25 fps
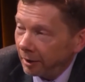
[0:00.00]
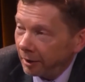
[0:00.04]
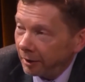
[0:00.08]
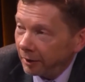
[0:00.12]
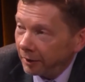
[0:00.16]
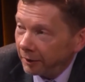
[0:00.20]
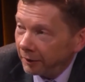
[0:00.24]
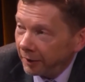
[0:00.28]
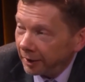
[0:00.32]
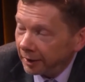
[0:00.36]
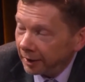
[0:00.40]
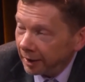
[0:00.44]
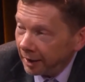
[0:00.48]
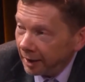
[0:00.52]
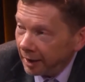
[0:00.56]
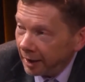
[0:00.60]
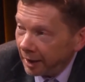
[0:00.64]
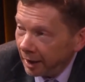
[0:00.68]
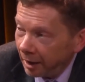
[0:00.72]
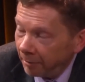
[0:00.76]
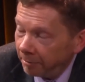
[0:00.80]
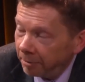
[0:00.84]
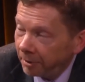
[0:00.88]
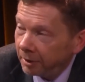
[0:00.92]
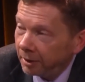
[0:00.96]
that can
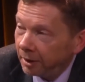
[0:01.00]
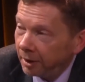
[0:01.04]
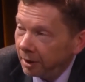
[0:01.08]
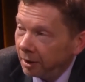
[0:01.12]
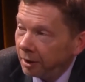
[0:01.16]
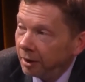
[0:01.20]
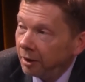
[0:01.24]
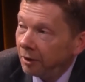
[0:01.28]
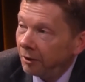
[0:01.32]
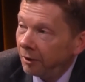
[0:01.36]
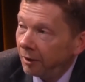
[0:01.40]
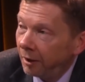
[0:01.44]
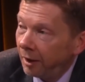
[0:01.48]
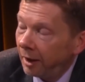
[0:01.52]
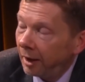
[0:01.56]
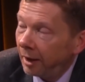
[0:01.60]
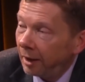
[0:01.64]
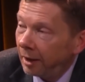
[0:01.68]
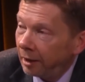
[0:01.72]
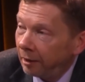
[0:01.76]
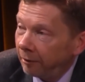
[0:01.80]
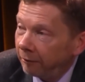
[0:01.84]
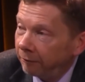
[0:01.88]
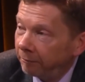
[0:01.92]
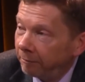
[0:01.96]
happen in your
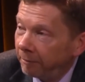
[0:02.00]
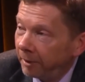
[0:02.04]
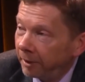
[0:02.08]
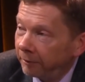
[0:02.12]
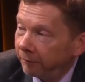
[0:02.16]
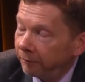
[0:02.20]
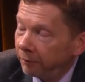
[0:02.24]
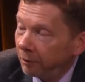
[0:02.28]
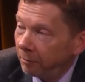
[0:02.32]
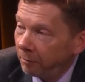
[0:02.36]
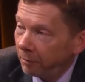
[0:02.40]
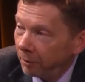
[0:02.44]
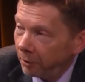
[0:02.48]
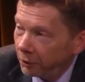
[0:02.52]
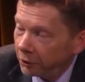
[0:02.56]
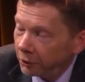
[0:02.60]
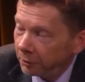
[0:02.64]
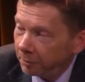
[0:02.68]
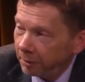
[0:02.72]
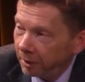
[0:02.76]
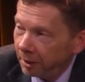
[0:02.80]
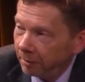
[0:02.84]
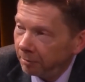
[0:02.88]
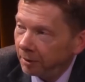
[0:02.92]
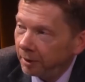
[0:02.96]
life. But for most
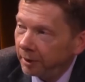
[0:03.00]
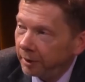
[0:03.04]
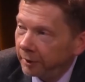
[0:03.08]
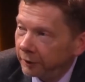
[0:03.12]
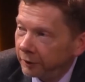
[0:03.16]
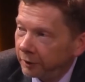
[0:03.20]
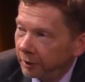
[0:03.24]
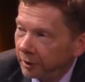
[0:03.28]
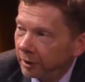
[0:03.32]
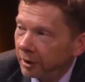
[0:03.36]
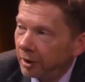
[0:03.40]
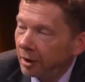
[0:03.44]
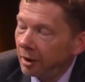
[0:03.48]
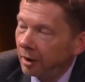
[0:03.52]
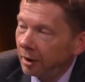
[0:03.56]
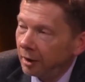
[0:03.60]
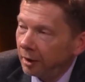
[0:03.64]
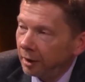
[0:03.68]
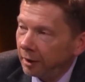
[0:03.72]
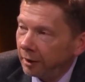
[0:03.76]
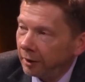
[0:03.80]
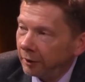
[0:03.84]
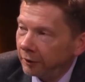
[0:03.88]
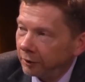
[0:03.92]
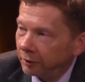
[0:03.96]
people,
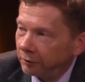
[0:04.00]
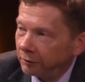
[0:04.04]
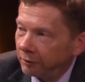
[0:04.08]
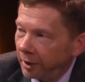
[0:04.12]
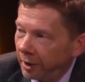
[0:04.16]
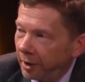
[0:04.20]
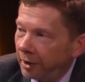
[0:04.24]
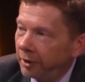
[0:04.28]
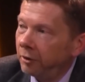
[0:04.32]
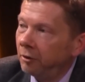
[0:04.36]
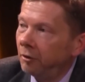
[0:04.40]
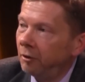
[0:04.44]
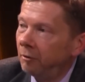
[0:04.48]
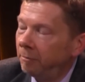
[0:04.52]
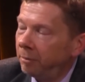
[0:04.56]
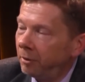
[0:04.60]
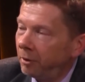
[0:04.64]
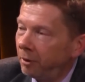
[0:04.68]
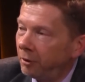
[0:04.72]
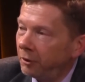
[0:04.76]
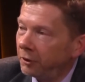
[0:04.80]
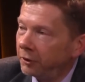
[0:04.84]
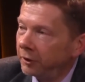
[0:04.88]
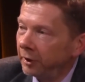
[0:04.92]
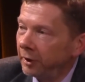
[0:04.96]
it's a gradual
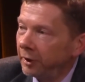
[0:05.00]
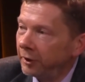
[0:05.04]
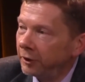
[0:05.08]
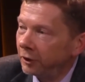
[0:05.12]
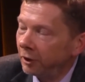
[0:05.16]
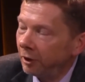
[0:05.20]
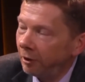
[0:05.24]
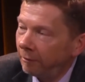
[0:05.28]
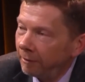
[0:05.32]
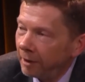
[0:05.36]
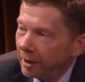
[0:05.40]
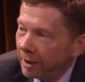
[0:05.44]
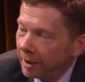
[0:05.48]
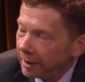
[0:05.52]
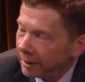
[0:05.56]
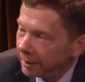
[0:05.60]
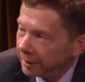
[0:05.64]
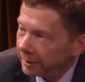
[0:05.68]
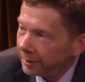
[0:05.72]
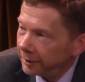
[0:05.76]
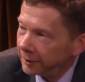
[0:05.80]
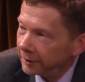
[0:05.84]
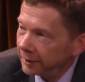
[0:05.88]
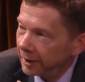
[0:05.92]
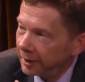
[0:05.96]
process of
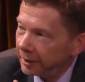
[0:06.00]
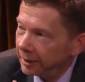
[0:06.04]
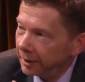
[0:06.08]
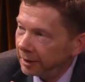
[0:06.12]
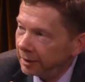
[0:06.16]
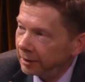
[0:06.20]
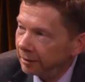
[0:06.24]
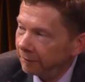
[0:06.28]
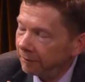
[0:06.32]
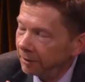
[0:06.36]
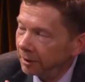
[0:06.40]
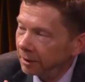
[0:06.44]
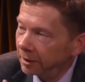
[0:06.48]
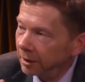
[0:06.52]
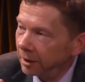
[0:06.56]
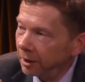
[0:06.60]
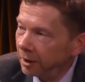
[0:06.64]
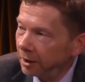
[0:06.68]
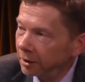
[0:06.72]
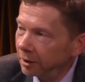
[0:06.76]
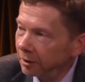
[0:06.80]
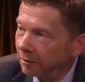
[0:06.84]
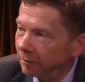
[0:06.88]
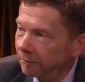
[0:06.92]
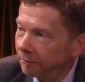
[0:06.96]

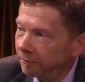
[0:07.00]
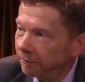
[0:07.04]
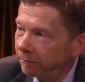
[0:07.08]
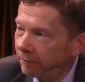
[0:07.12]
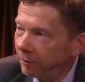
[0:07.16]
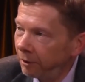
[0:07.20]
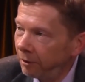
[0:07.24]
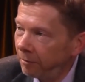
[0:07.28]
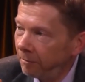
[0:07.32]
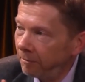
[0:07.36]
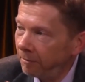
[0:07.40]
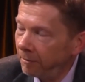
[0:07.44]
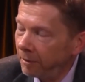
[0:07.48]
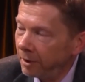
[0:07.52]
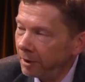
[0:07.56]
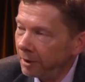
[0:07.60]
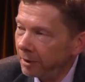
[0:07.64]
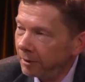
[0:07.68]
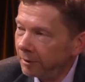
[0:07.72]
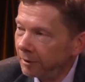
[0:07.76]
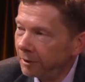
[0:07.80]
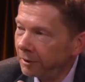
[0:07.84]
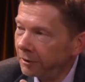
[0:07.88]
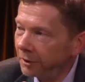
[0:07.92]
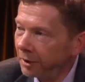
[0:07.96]
disidentification from
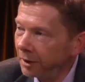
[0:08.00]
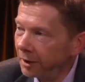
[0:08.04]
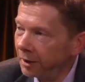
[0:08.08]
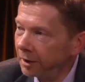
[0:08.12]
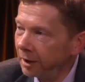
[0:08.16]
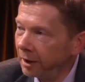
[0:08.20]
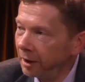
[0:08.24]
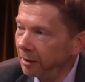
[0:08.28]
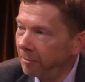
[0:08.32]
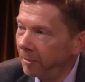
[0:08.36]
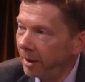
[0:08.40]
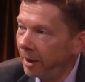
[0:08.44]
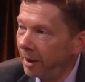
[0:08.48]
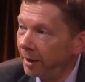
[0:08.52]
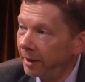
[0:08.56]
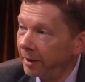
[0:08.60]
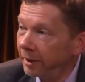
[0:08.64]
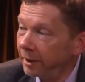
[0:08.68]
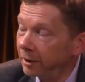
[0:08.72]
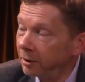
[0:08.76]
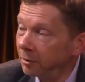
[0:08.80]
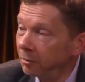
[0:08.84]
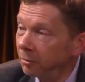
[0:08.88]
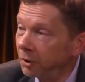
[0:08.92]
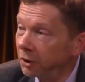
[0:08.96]
the thinking
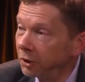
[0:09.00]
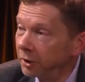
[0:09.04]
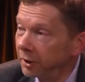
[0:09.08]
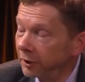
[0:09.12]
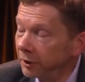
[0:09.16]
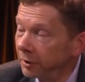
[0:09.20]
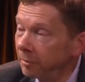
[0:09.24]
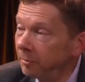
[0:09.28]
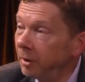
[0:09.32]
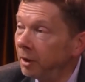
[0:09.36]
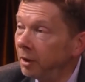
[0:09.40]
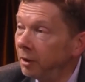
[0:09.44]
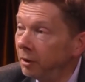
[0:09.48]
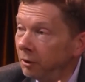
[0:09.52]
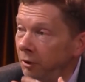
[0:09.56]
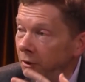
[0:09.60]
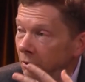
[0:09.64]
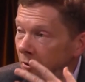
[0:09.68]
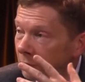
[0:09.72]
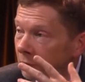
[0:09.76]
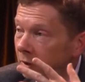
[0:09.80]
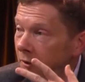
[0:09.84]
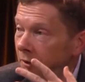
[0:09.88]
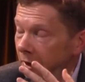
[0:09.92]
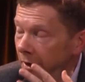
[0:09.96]
mind, which doesn't mean you
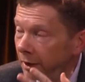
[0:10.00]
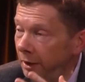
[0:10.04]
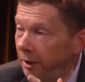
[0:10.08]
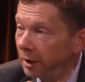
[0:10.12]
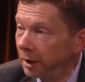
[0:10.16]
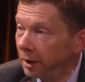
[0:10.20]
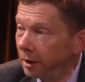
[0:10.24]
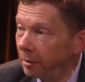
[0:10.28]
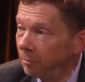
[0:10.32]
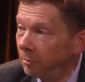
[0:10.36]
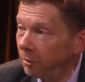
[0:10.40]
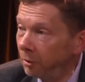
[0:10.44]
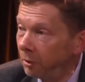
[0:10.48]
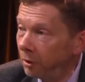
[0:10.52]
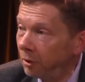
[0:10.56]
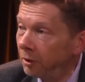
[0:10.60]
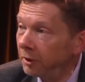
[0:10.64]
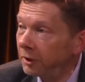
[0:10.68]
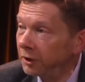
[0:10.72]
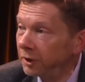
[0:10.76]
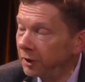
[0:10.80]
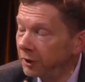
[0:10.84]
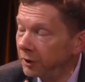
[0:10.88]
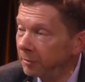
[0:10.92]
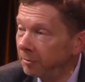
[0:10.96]
don't think anymore. It
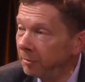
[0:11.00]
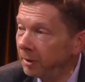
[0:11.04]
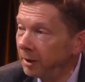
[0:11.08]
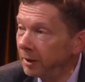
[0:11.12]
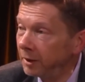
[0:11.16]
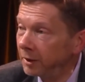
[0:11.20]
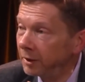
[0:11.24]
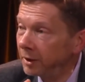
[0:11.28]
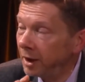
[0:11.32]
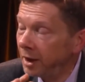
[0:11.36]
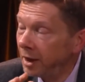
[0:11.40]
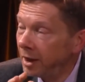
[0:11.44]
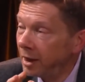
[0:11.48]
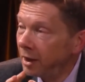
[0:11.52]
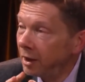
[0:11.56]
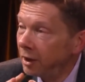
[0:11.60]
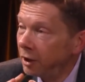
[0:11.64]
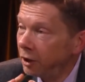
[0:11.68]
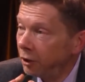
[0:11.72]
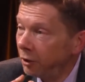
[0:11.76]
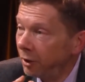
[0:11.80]
just means your